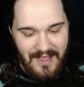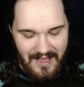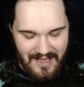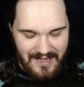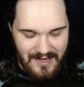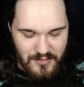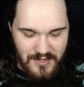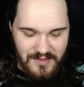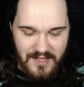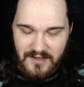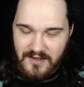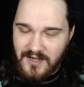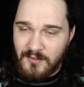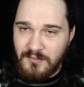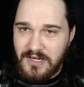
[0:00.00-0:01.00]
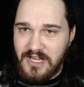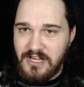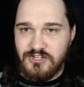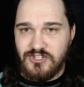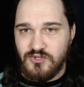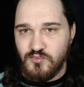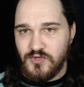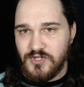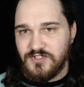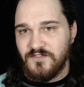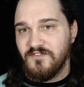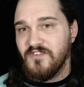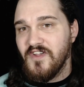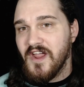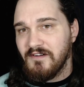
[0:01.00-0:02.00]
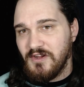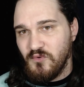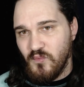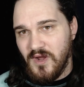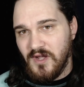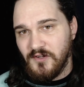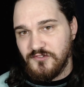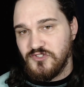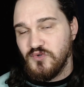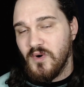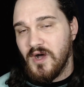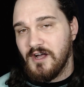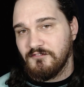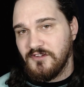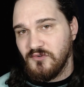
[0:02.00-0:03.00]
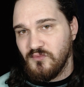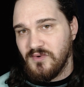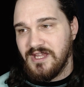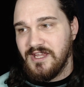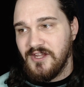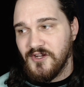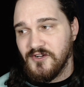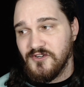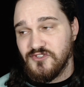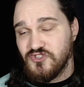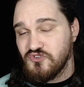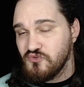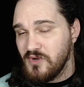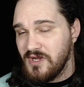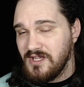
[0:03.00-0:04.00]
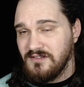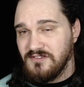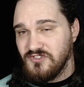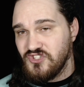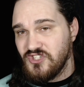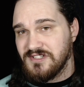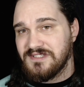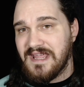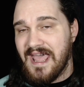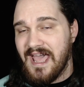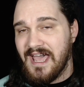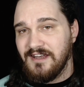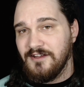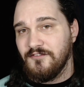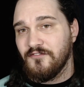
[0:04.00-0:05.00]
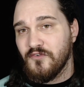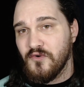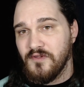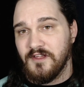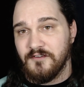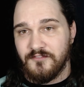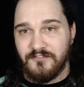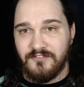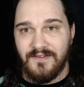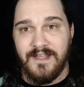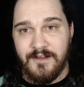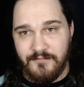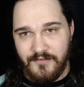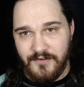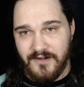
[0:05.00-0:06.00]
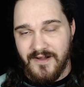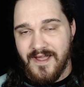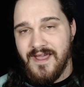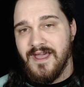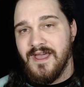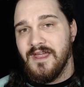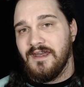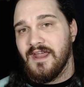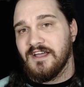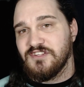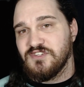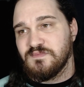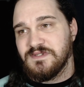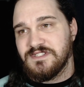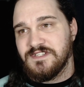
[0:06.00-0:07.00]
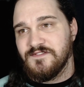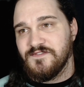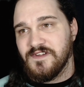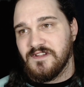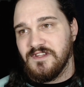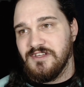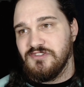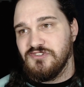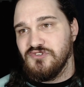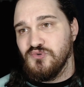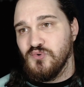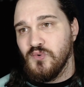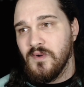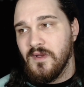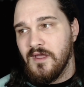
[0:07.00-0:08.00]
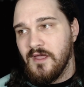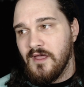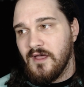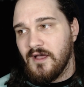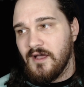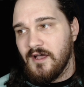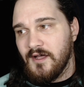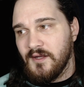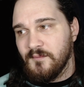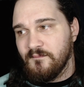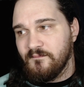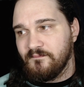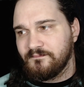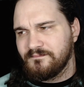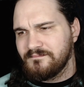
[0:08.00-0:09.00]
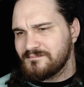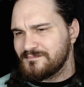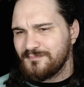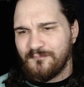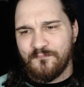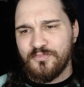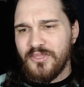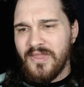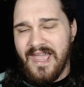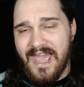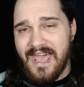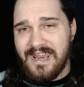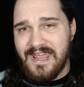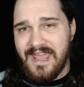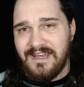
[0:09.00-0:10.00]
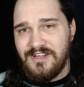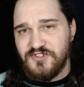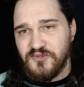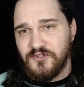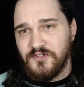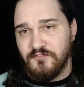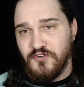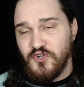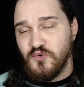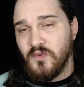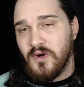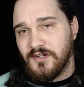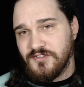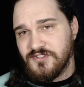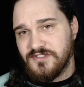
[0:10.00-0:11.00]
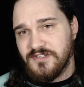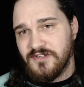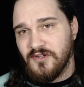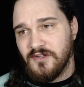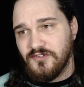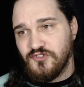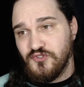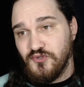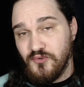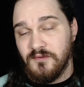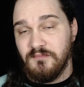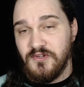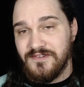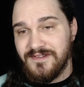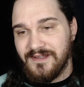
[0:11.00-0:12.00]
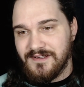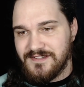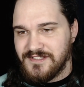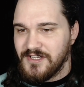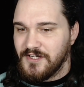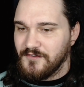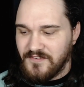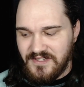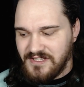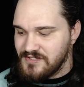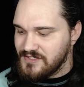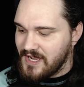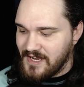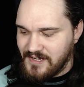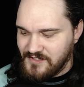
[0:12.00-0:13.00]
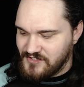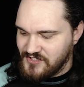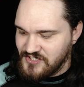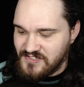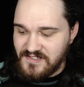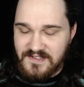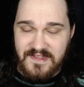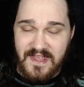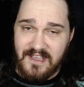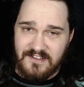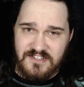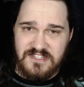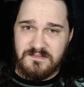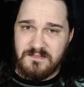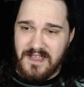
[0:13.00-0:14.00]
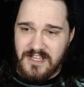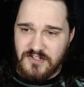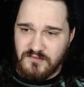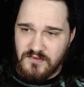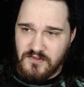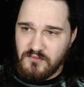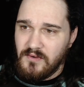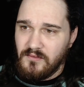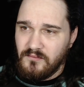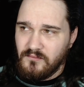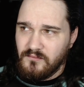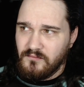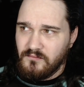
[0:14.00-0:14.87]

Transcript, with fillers: And I think that combination works very well. Too often we hear strings just added for their flavor, not specifically to um, add any sort of nuance to the music itself. And these guys just did that in spades with what